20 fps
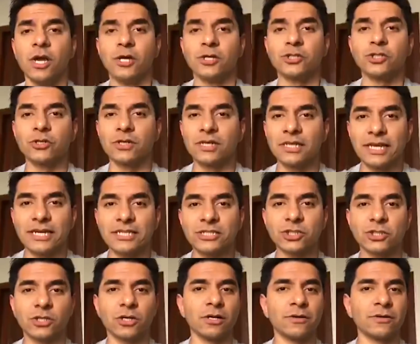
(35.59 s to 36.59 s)
So
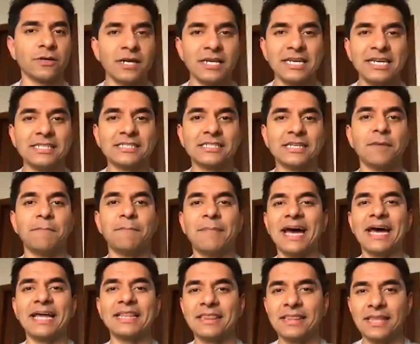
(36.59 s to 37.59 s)
cholesterol really isn't a
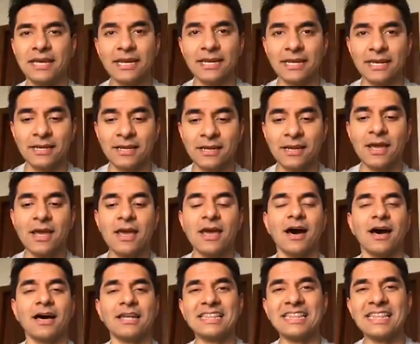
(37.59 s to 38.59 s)
bad thing
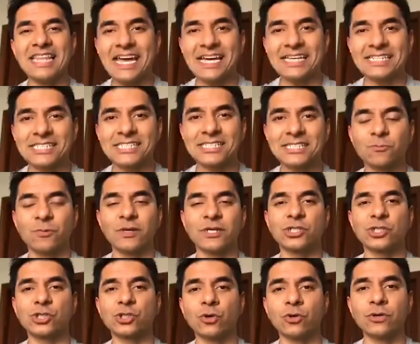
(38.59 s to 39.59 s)
unless we're
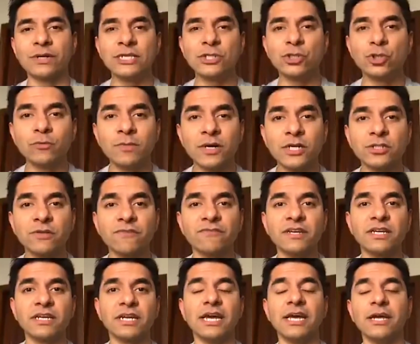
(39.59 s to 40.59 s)
storing too much of
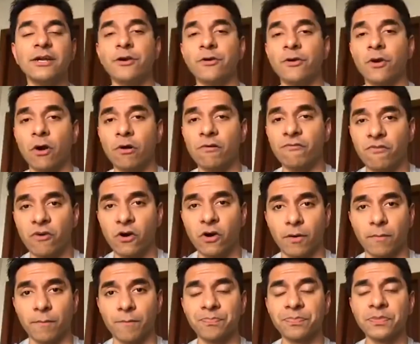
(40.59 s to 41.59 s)
it in the wrong
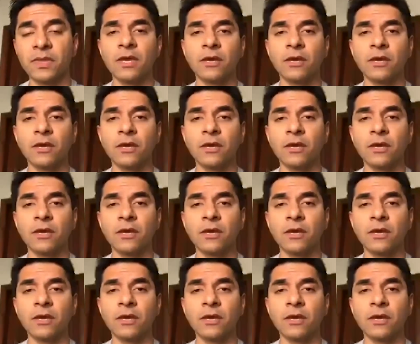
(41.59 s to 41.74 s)
form.